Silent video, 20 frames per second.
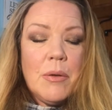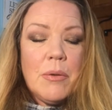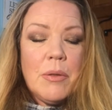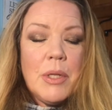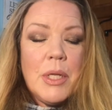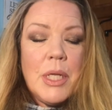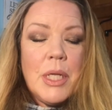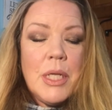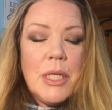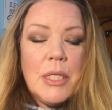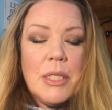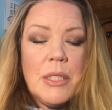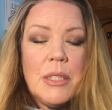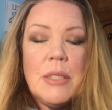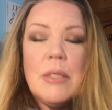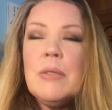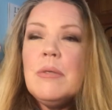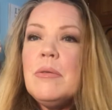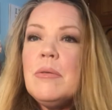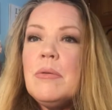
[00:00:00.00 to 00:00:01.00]

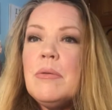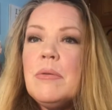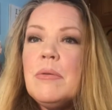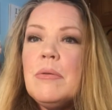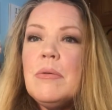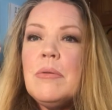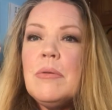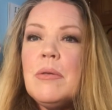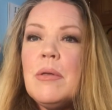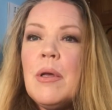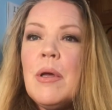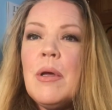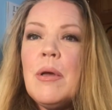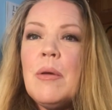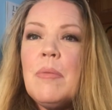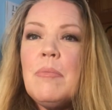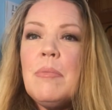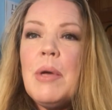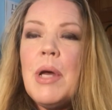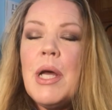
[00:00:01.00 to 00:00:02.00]
these
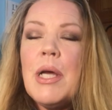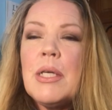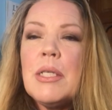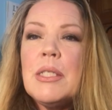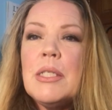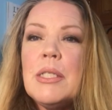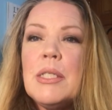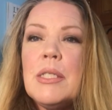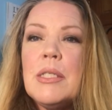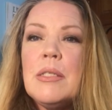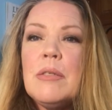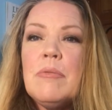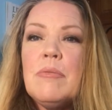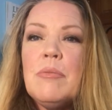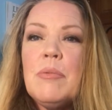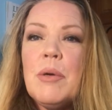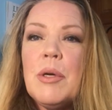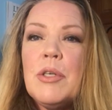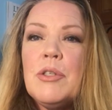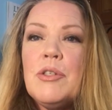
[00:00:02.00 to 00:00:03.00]
boxes of
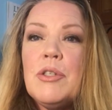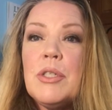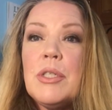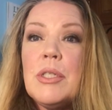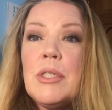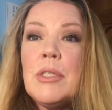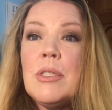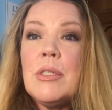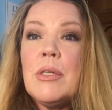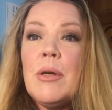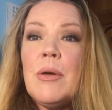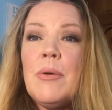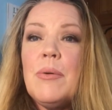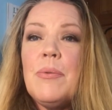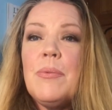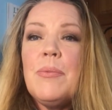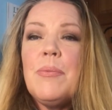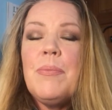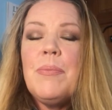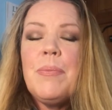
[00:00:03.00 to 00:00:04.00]
brushes. So
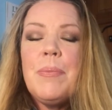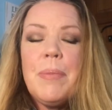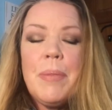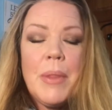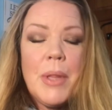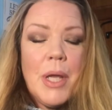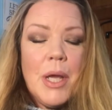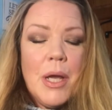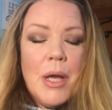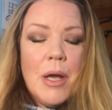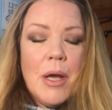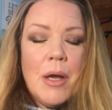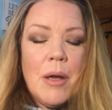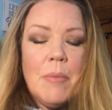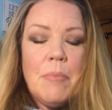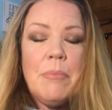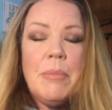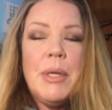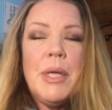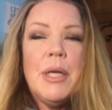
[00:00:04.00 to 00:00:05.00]

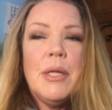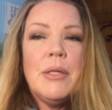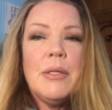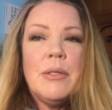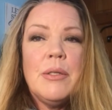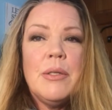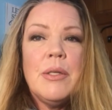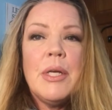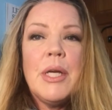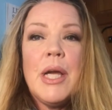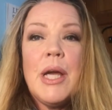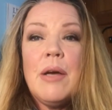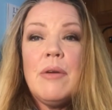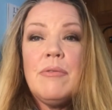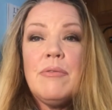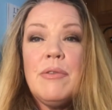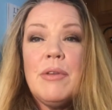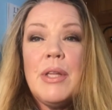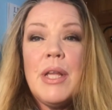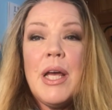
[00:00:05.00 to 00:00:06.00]
be on the lookout
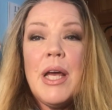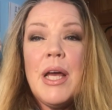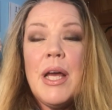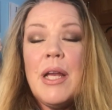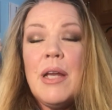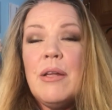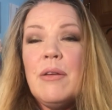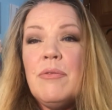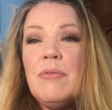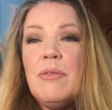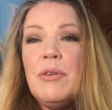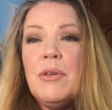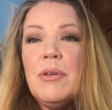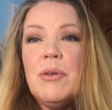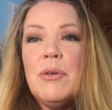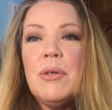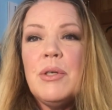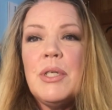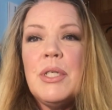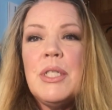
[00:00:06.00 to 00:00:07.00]
for that if
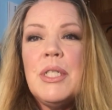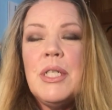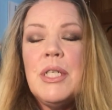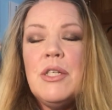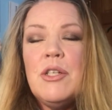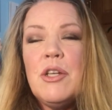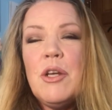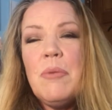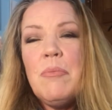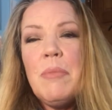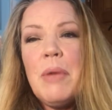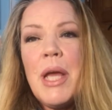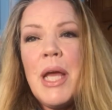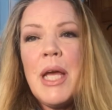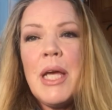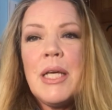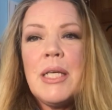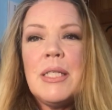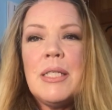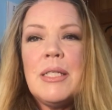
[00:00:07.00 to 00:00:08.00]
you're a TJ
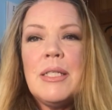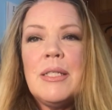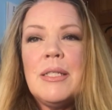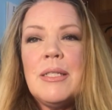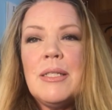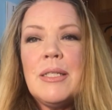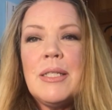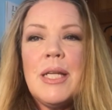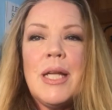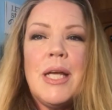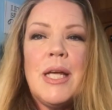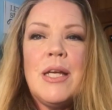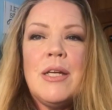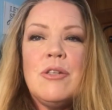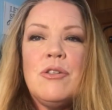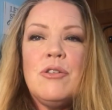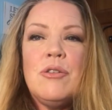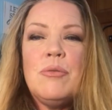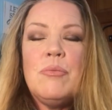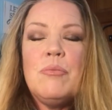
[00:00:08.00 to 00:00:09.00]
Maxx
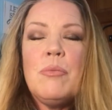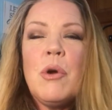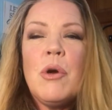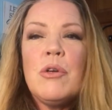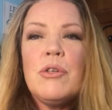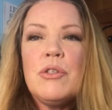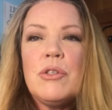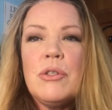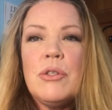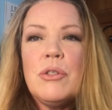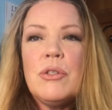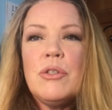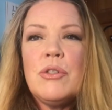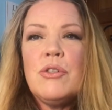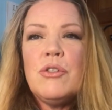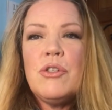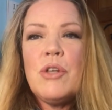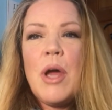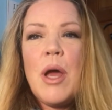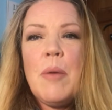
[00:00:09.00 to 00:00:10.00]
/
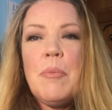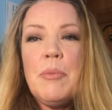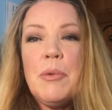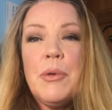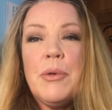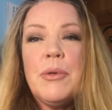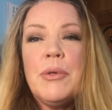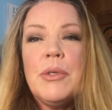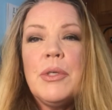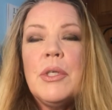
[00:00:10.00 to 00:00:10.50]
Marshall's shopper